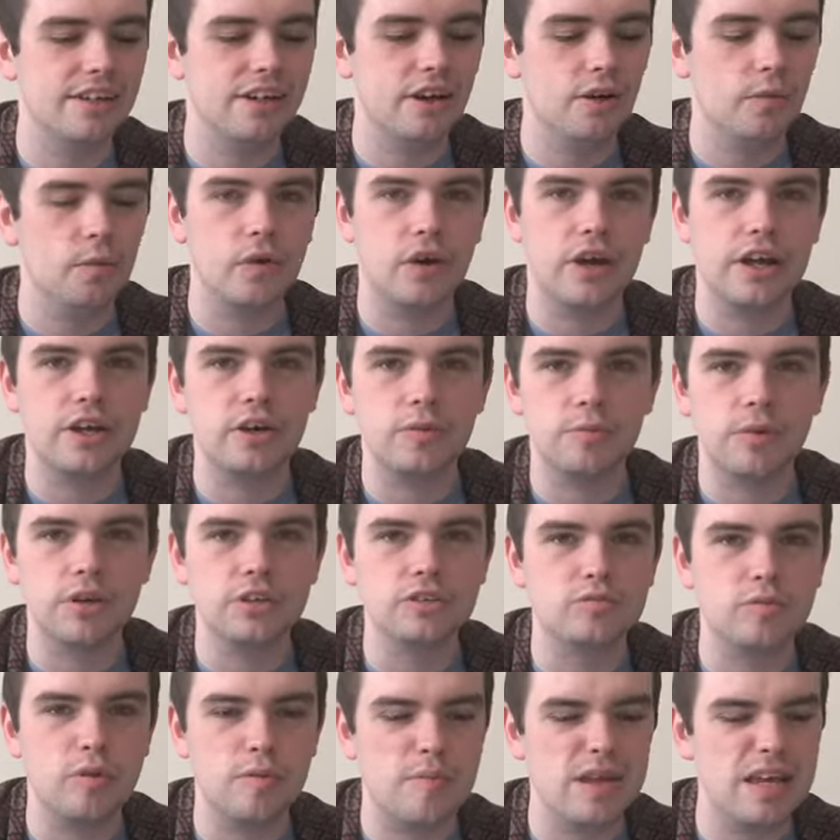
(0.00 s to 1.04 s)
what it could
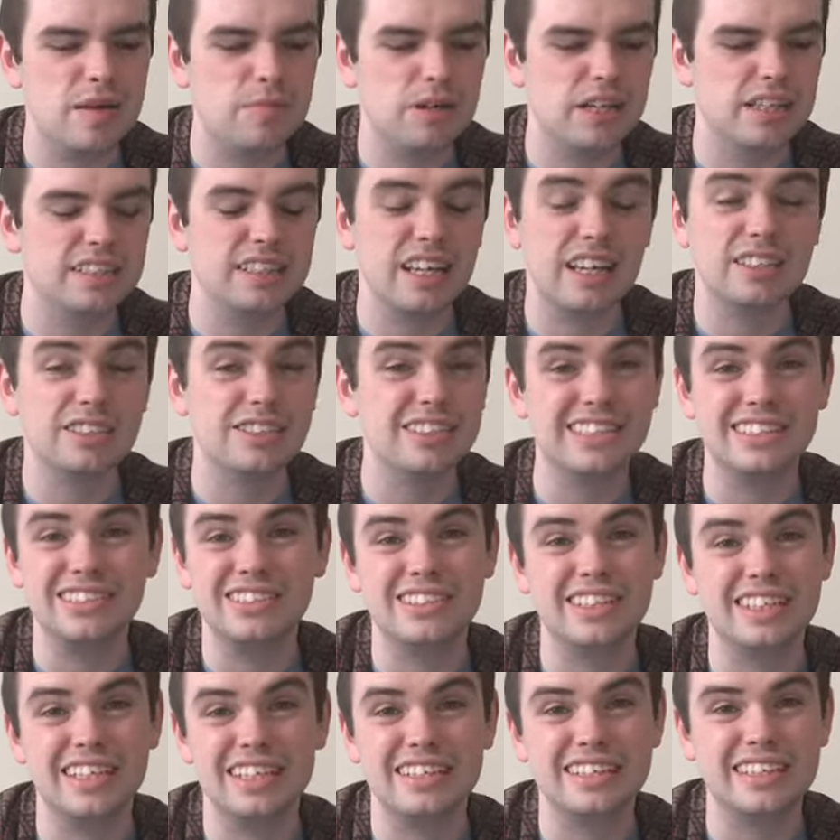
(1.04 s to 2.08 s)
possibly be, but it's actually just a
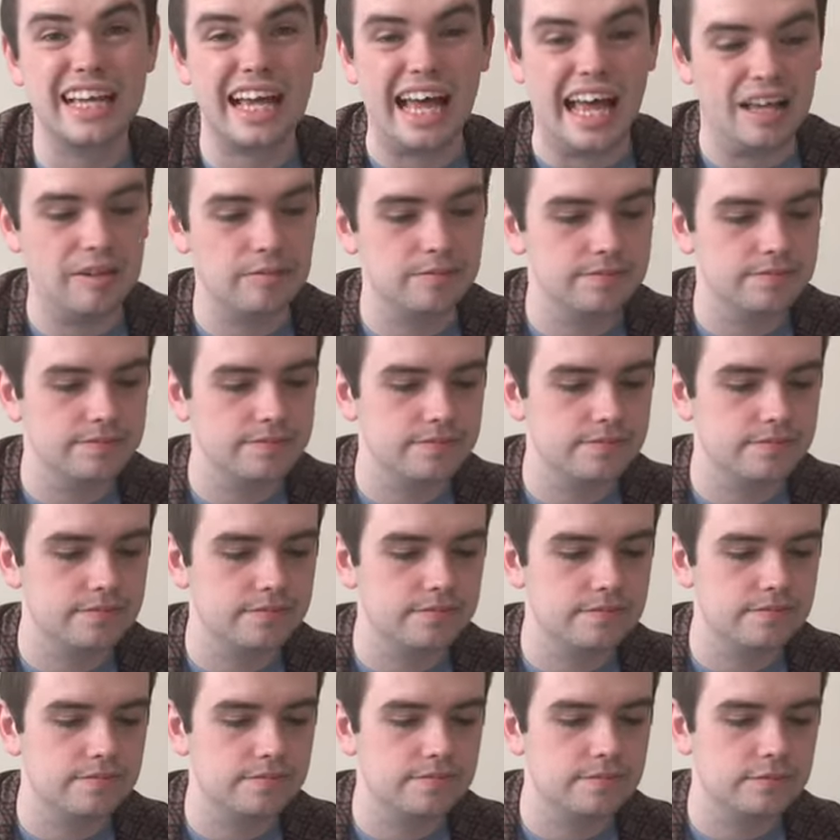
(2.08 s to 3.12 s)
guitar.
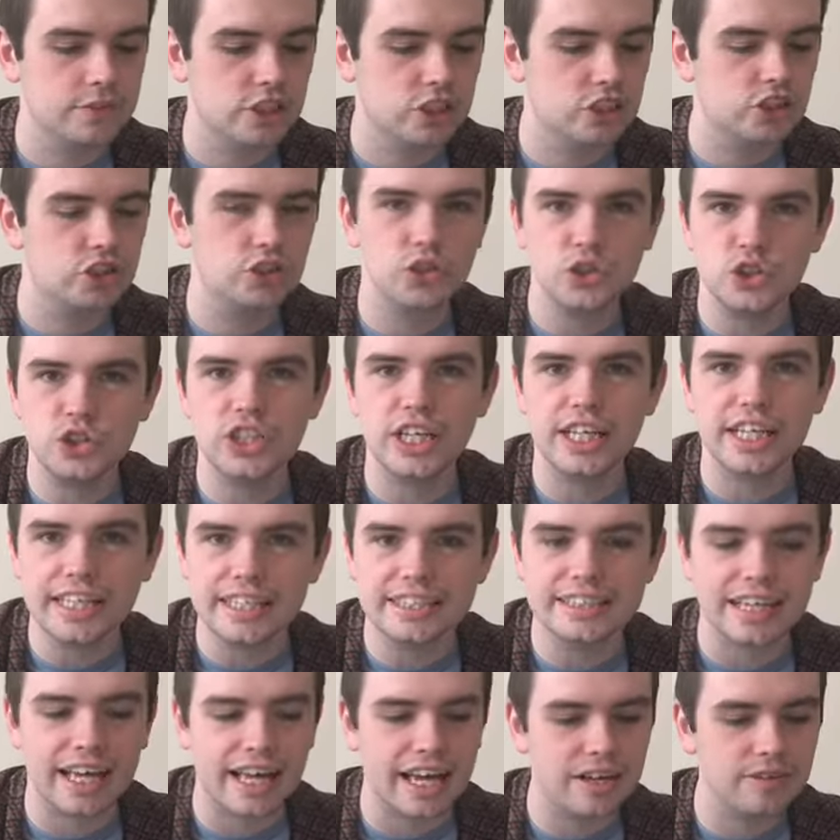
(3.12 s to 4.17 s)
It's just a
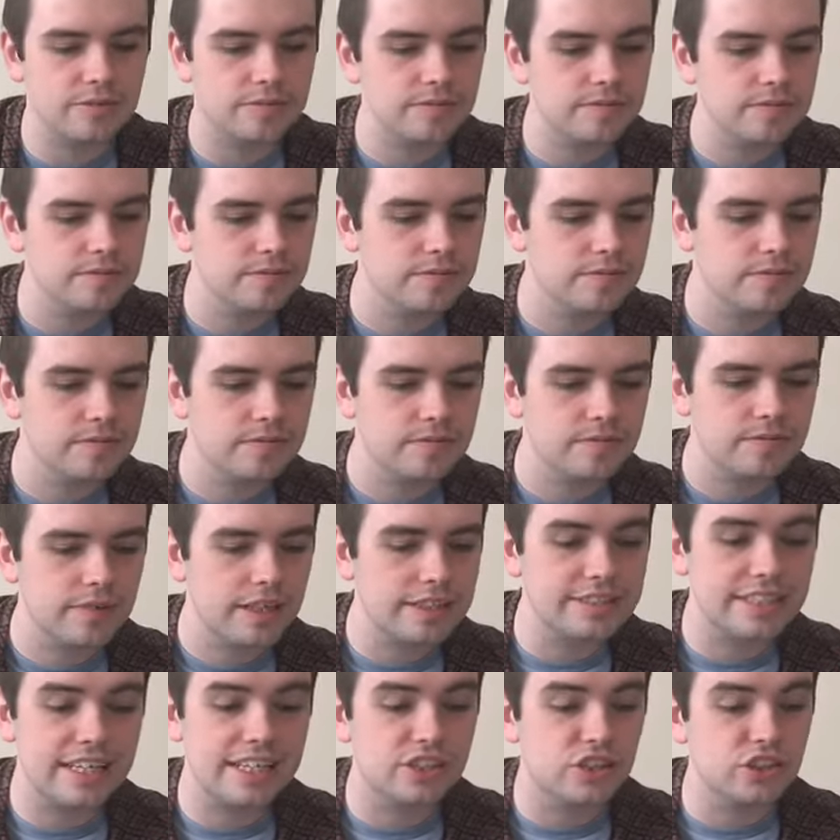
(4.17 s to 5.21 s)
guitar. I
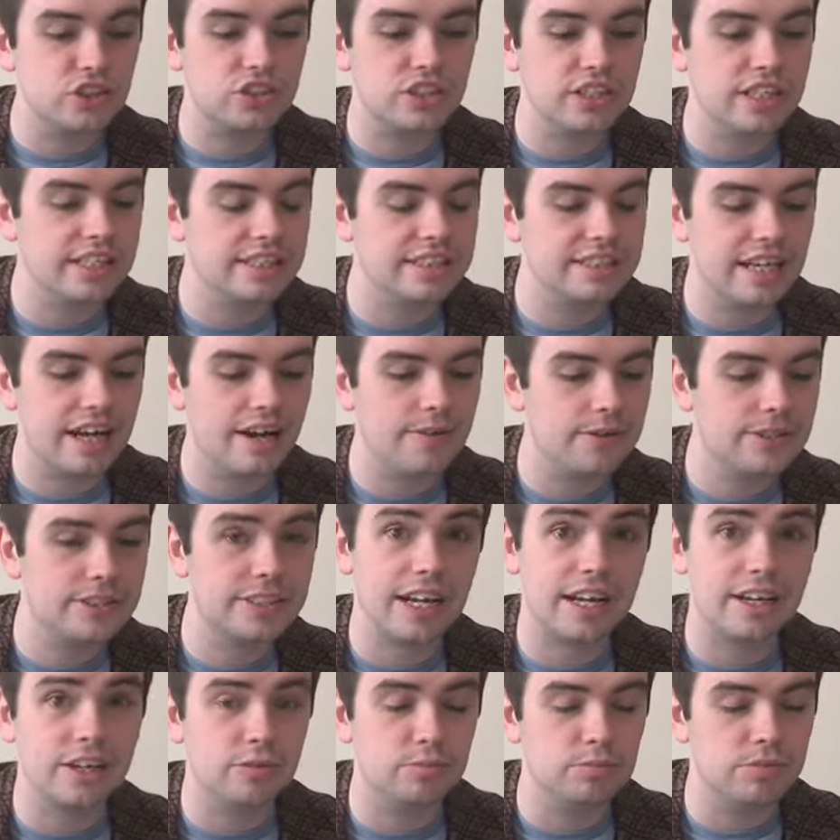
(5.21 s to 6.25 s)
say just a guitar. I wish I
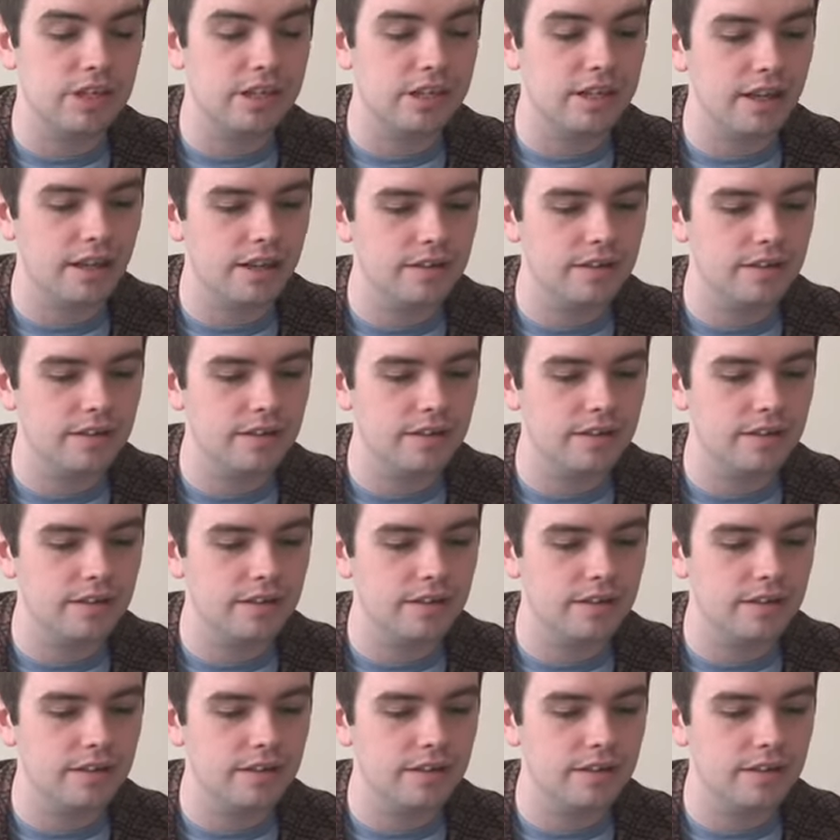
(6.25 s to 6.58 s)
could play that.